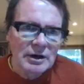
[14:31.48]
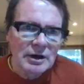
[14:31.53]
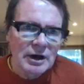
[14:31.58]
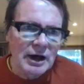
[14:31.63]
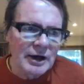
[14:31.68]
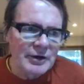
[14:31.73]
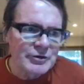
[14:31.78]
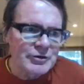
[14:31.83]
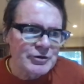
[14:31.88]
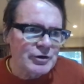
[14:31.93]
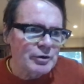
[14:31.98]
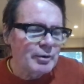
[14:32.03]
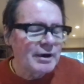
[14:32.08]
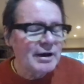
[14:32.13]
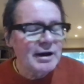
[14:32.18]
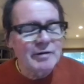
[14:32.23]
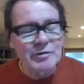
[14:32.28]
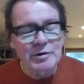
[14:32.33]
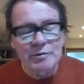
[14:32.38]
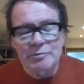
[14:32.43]
And so we
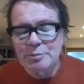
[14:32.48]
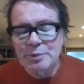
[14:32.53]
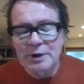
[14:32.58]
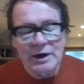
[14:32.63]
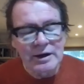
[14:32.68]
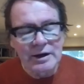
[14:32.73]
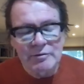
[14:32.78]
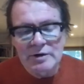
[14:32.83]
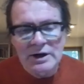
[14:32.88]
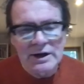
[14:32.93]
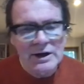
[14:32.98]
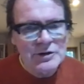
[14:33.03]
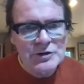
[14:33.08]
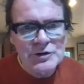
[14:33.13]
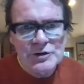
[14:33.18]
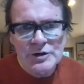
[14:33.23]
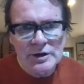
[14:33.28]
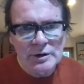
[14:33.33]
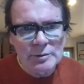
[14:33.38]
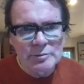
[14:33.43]
have a brilliant
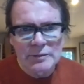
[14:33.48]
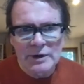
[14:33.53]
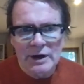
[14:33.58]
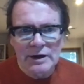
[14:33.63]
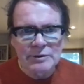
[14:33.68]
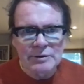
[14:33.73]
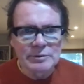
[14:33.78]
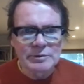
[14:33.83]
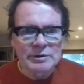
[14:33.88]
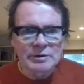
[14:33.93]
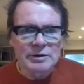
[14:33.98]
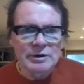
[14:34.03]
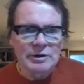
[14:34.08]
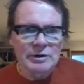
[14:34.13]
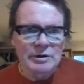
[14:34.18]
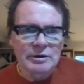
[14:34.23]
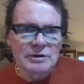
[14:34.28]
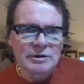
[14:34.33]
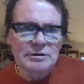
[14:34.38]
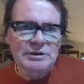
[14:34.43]
relationship now.
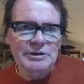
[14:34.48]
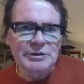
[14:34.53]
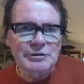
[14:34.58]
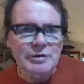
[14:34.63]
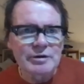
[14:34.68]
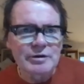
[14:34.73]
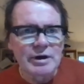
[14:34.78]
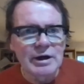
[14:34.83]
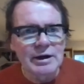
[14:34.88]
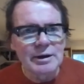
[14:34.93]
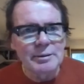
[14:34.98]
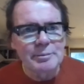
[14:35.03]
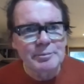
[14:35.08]
It's great.